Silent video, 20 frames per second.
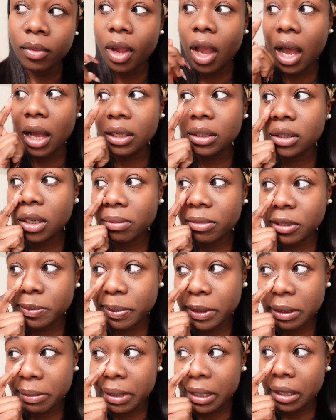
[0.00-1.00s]
I just almost
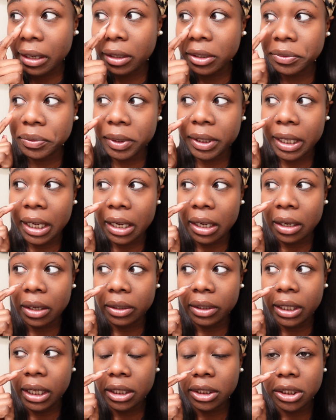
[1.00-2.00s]
pulled my nose ring
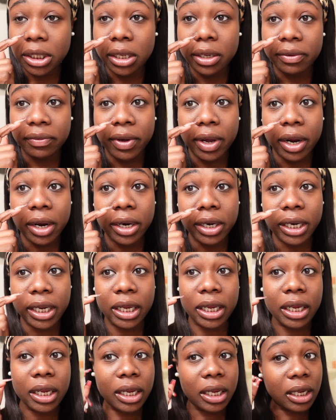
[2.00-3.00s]
out. That stuff hurt
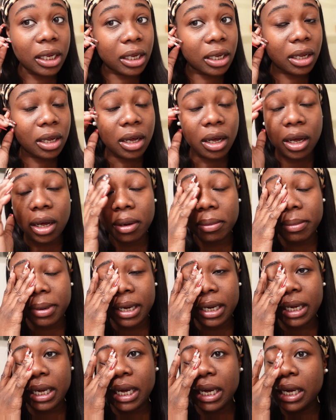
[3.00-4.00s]
it. Oh
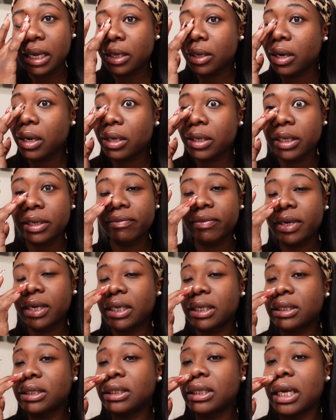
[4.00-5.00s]
my god, y'all don't even
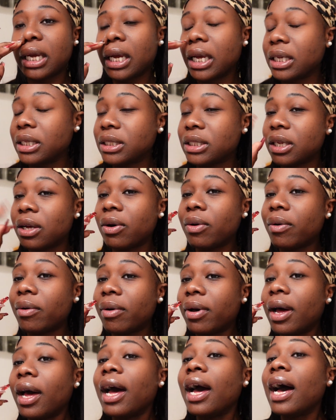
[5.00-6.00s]
understand. So
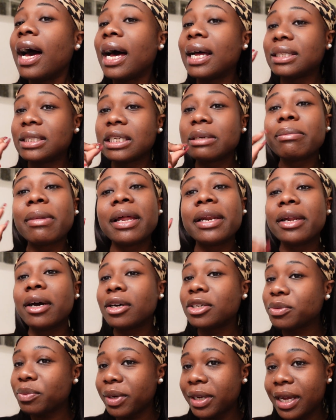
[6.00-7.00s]
I took my
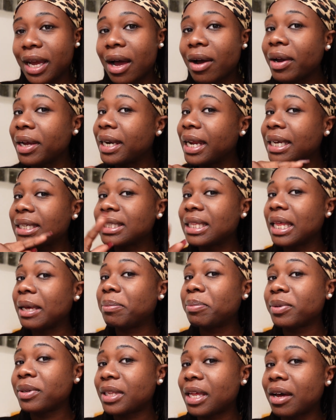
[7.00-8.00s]
nose ring out and I
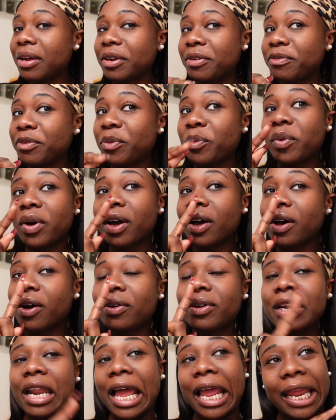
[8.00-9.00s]
slept without it for one
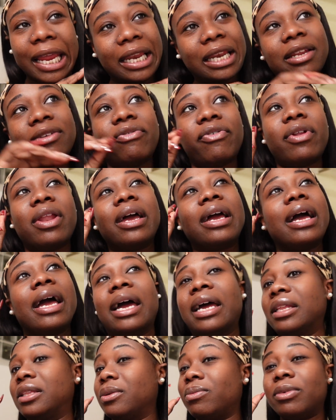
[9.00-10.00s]
whole night and it felt like I
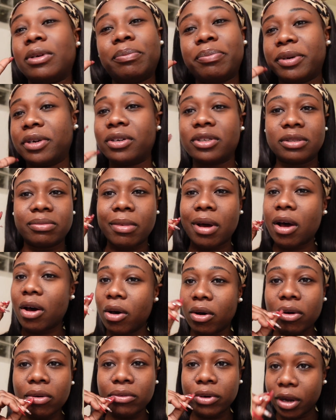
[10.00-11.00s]
had to re-pierce my
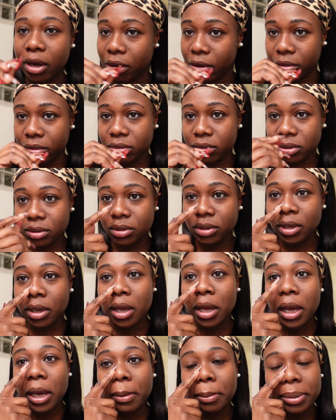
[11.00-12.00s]
whole nose
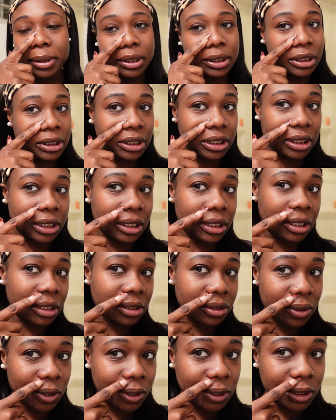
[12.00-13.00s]
putting this in again,
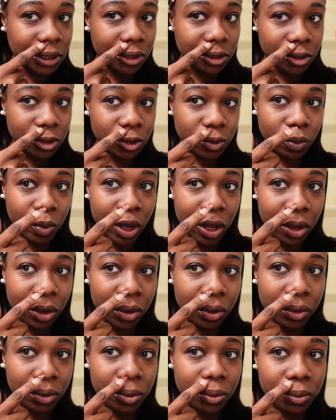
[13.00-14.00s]
so it's still
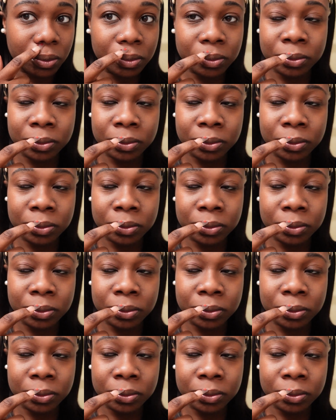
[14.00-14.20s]
swole.